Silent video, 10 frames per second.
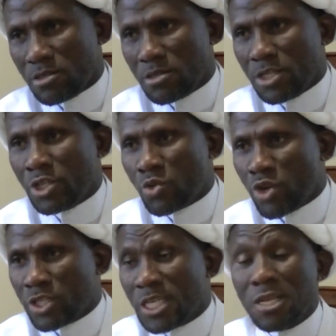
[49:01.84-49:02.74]
The
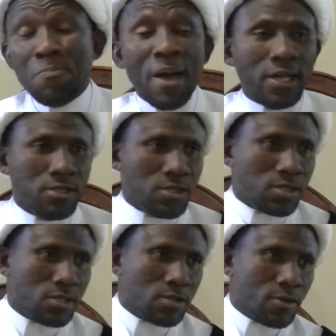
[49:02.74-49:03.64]
situation
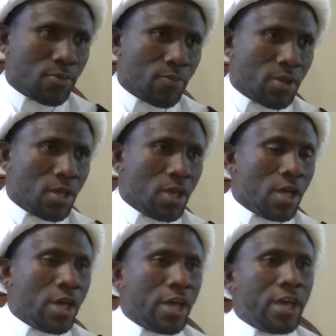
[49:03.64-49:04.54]
depends.
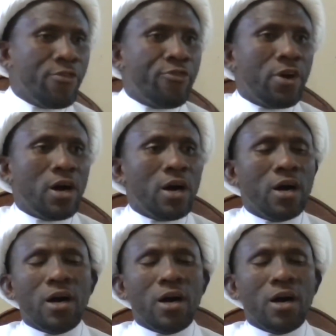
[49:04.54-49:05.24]
If uh,